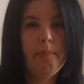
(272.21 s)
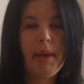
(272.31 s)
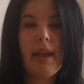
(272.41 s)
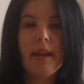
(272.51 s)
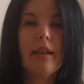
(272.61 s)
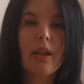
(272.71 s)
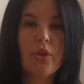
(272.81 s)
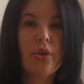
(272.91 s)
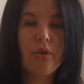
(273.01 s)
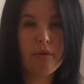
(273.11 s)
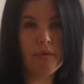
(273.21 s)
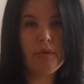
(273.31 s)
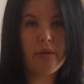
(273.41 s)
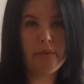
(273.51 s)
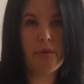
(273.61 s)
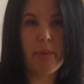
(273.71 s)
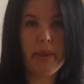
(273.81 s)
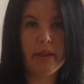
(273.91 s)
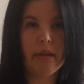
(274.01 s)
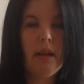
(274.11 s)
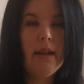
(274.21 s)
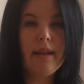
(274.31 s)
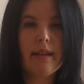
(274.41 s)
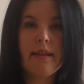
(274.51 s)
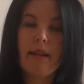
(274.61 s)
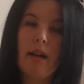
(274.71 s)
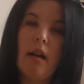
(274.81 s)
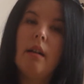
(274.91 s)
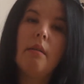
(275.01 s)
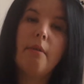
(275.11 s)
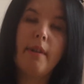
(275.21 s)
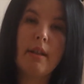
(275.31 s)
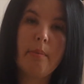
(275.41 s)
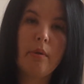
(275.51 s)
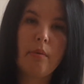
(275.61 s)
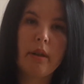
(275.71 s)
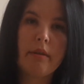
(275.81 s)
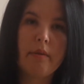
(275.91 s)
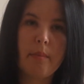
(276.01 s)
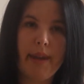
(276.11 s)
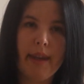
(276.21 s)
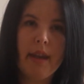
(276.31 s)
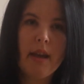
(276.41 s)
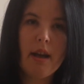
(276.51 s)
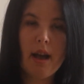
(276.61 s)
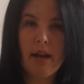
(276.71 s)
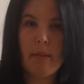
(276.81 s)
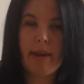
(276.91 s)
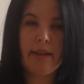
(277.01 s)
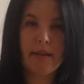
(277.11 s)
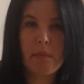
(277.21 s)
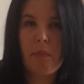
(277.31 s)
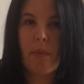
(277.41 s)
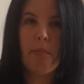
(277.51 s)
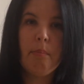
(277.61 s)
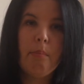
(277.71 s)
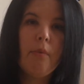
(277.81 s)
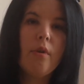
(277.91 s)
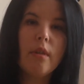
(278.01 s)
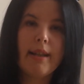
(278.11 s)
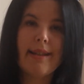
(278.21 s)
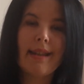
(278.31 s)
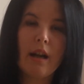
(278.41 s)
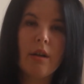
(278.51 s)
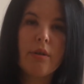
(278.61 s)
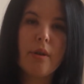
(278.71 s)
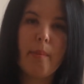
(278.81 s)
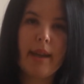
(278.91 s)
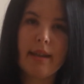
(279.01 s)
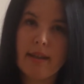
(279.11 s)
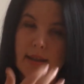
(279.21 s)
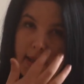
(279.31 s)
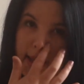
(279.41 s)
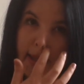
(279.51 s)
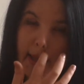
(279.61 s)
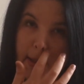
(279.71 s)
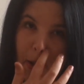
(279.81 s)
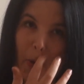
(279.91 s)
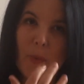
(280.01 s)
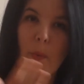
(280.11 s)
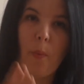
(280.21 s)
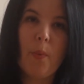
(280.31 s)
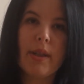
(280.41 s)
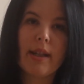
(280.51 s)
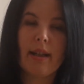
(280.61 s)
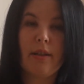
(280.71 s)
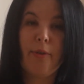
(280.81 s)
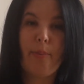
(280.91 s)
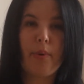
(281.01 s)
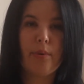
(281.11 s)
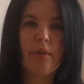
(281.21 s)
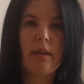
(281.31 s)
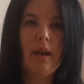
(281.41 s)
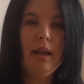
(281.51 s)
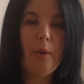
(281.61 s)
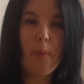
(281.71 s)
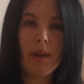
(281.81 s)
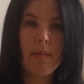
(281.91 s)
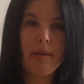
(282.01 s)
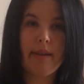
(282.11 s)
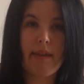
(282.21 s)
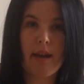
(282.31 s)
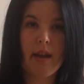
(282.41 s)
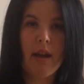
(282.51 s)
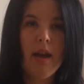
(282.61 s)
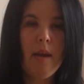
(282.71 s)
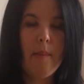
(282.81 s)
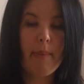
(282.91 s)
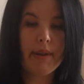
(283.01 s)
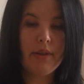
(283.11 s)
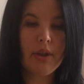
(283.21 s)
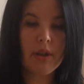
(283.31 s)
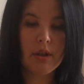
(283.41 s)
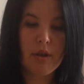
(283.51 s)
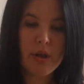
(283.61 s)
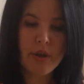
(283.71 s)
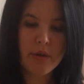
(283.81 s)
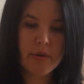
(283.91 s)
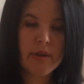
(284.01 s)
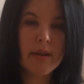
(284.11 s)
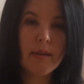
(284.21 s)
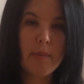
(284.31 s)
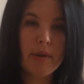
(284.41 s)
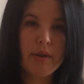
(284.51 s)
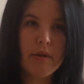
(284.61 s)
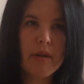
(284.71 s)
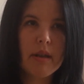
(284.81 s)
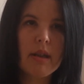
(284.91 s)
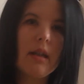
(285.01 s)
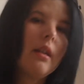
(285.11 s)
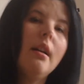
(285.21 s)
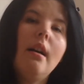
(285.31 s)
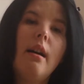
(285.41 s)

paying attention to Twitter. Yes, Facebook works for me, and it's more or less automated, and I know what kind of posts will be there. But use this opportunity